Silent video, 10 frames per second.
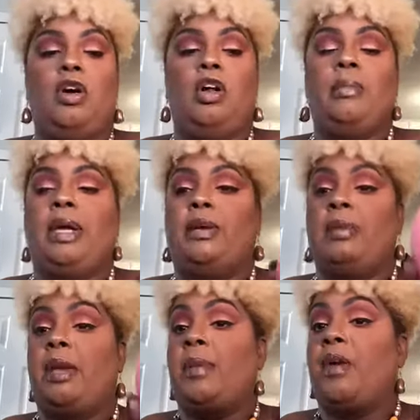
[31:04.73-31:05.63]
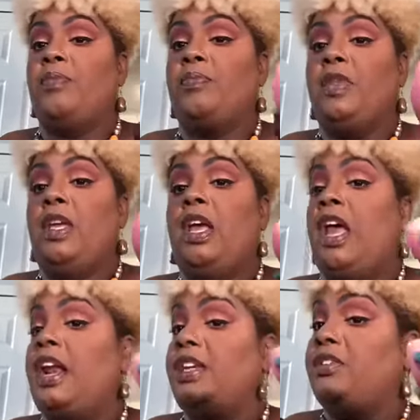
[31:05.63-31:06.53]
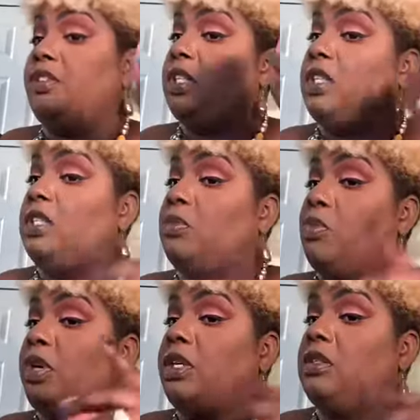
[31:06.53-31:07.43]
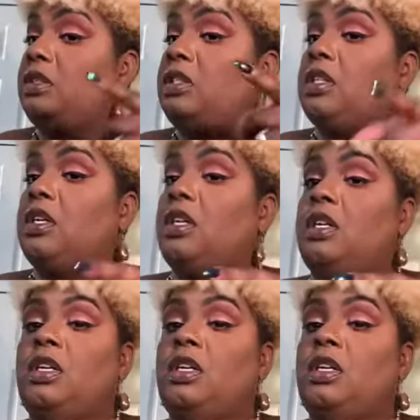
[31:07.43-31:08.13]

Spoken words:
All makeup came out, and I used it this morning to